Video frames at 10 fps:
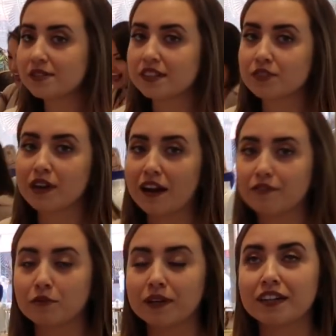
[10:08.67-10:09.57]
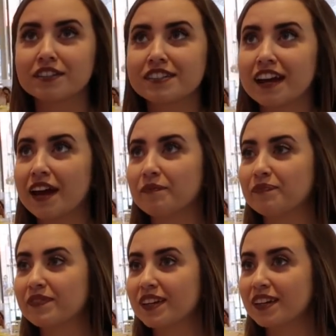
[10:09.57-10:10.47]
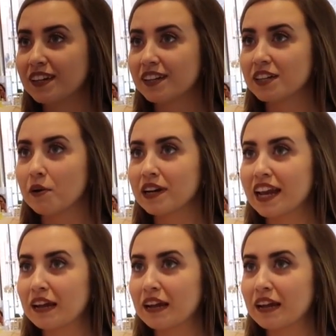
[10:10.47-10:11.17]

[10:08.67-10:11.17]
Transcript: choosing the raffle winner tonight. No one